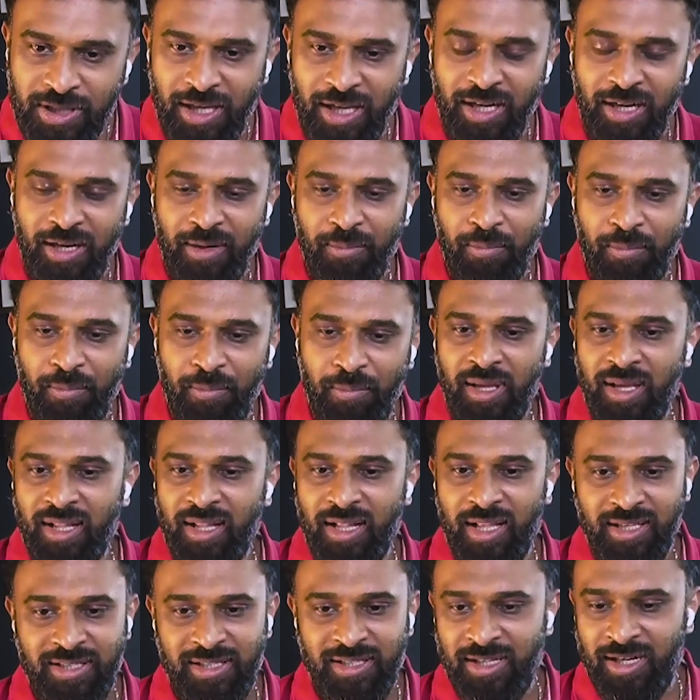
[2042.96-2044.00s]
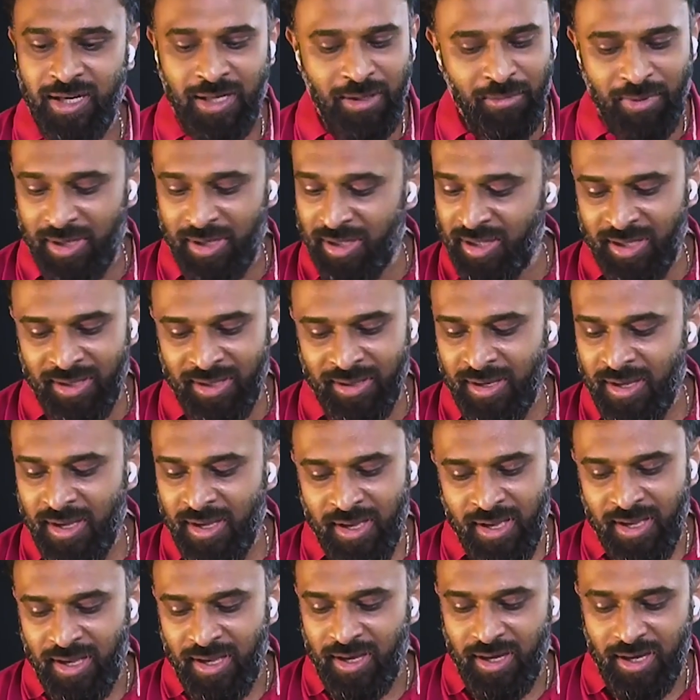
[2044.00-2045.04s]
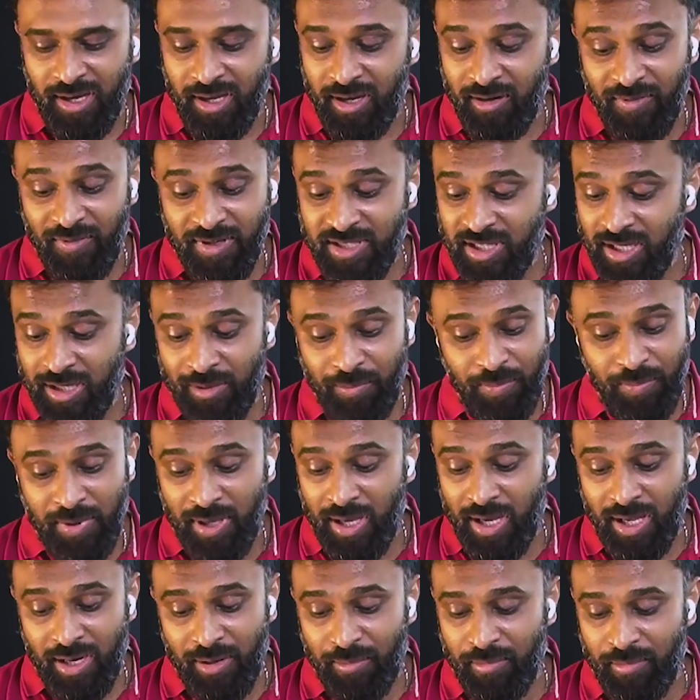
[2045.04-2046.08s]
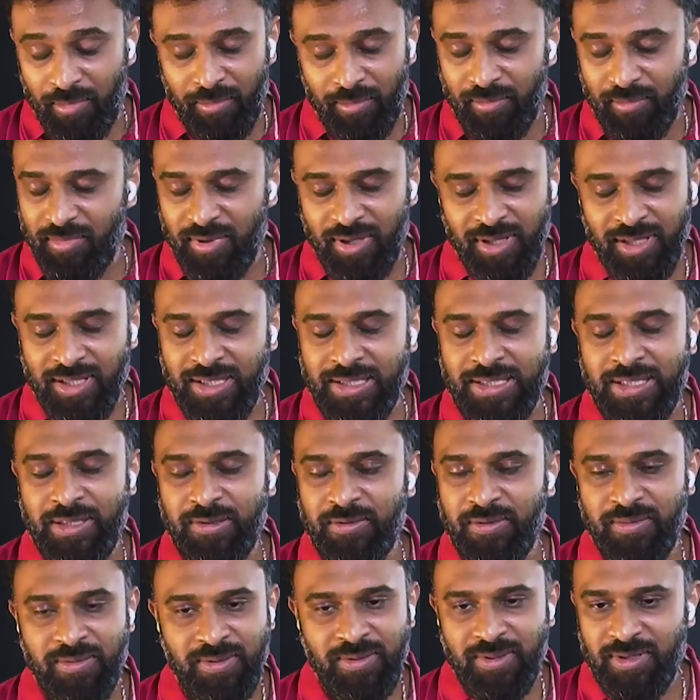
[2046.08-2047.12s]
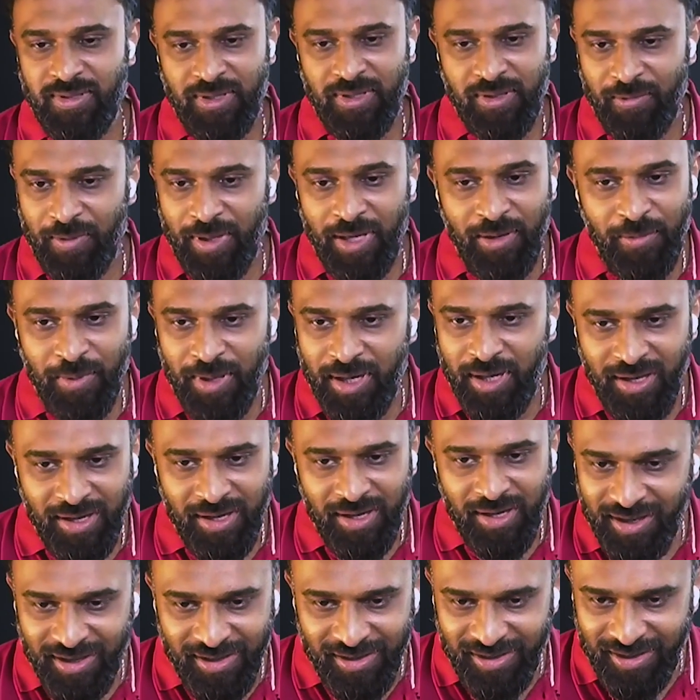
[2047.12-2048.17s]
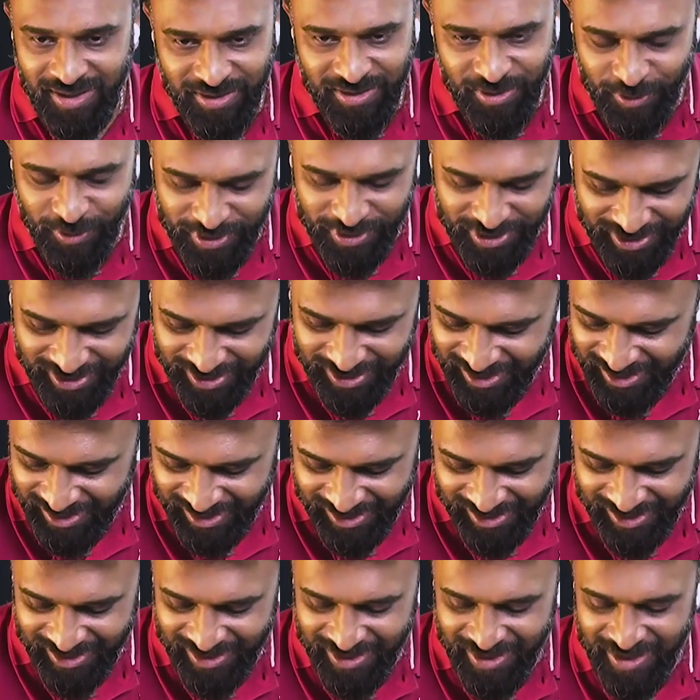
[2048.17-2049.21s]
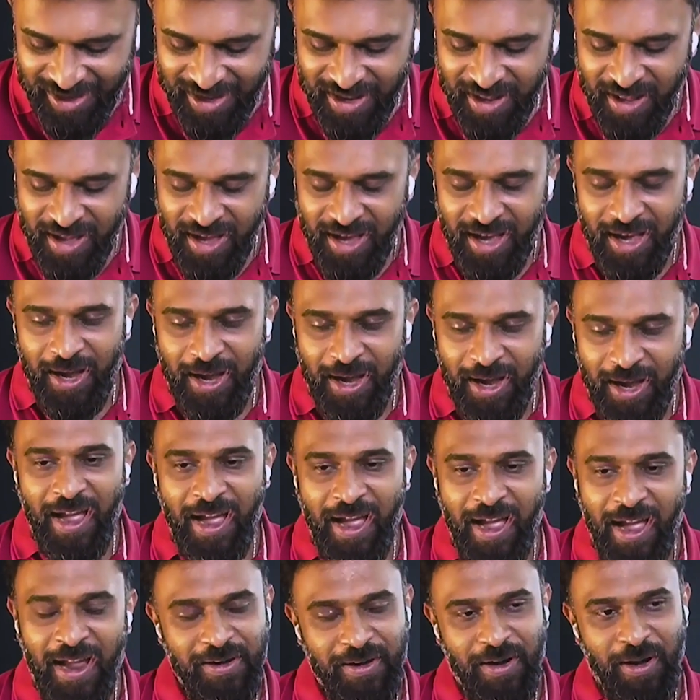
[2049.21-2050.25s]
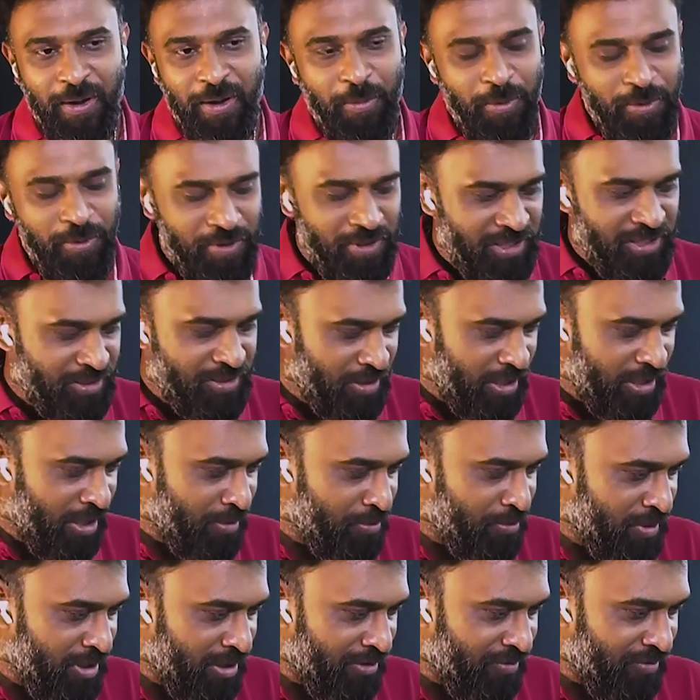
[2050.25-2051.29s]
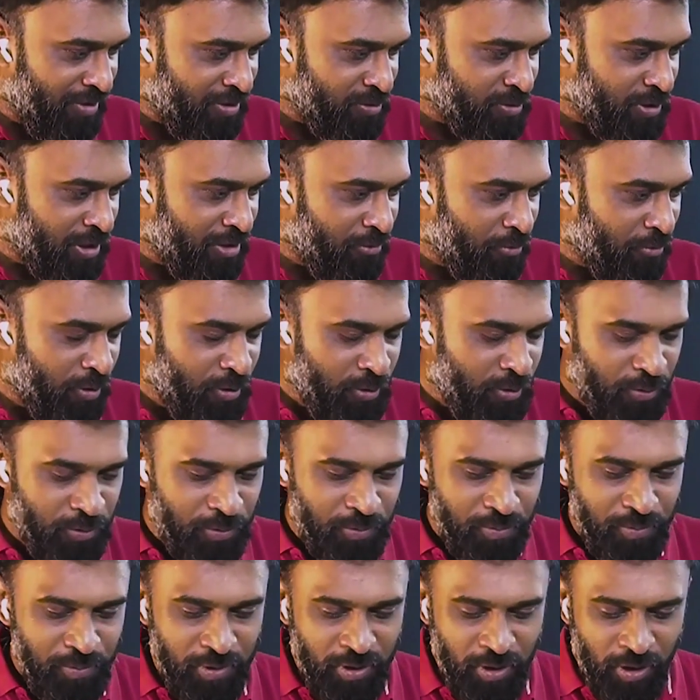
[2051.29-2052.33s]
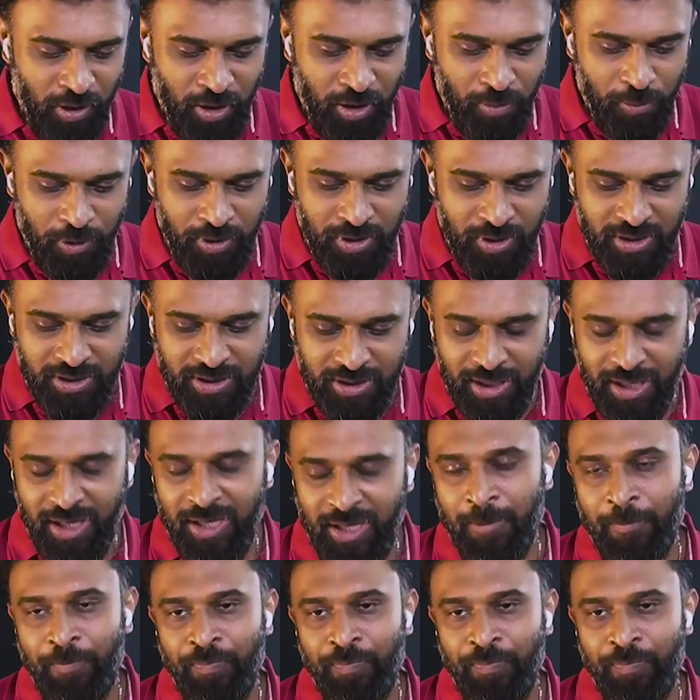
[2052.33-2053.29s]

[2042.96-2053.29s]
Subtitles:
and being the extended arm. I think investing in PRM is very, very critical, as you said. And about this MDF, also I want to talk about this. Right,